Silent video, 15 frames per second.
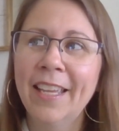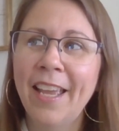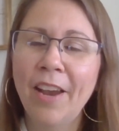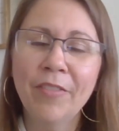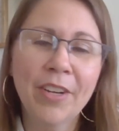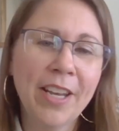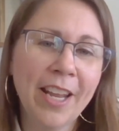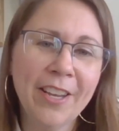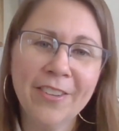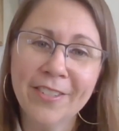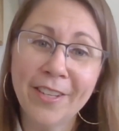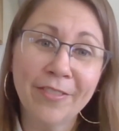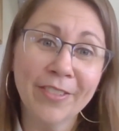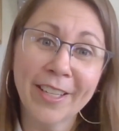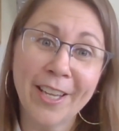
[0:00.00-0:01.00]
every day you
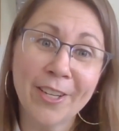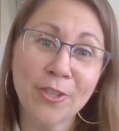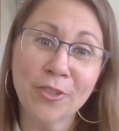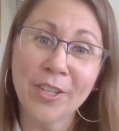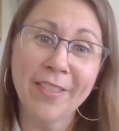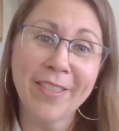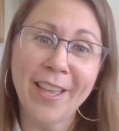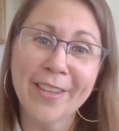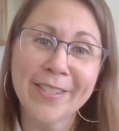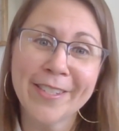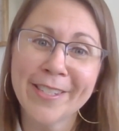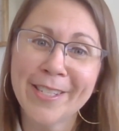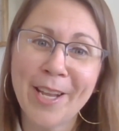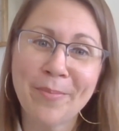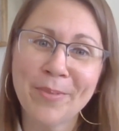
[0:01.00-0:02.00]
definitely got your
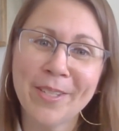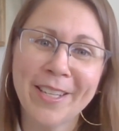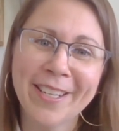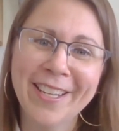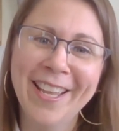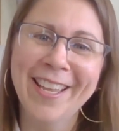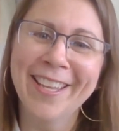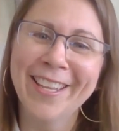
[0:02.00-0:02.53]
10,000 steps in.